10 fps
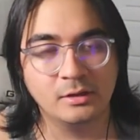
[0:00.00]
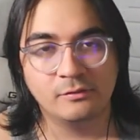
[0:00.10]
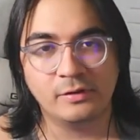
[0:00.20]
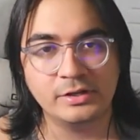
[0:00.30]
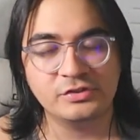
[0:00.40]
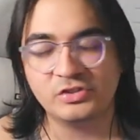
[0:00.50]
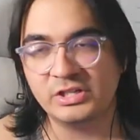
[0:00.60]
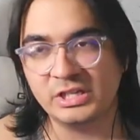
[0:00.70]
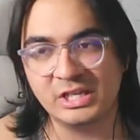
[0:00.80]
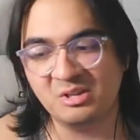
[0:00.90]
Vice
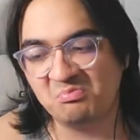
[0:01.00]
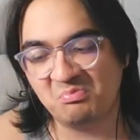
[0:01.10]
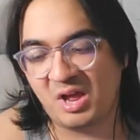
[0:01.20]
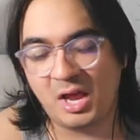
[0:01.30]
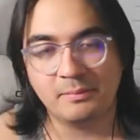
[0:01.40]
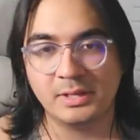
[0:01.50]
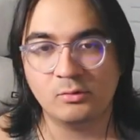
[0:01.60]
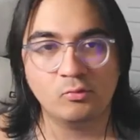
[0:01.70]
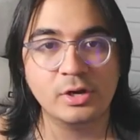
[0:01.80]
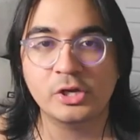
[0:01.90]
City, I
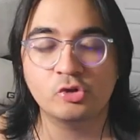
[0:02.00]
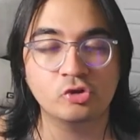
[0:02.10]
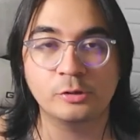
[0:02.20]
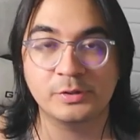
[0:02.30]
mean, what can truly